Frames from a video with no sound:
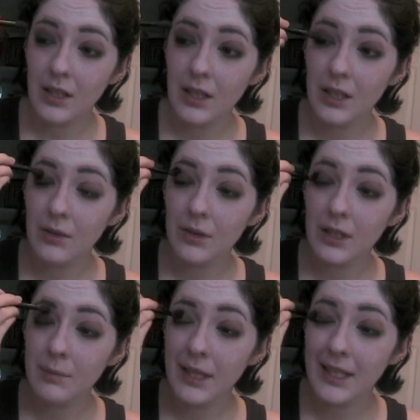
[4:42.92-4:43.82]
It'll
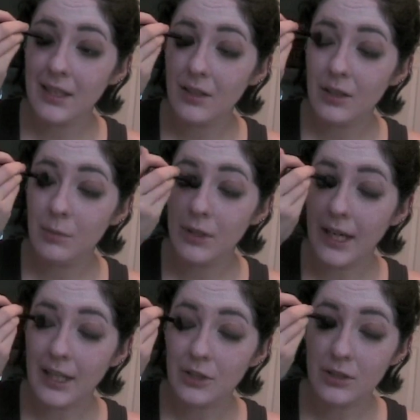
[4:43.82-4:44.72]
really make it look more
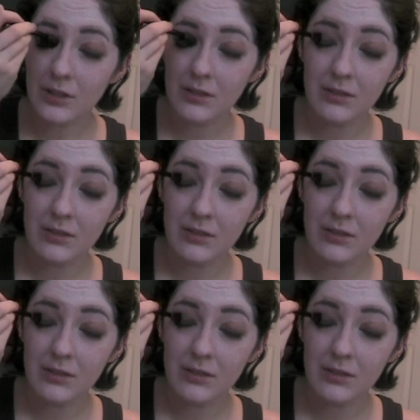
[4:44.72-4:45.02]
natural.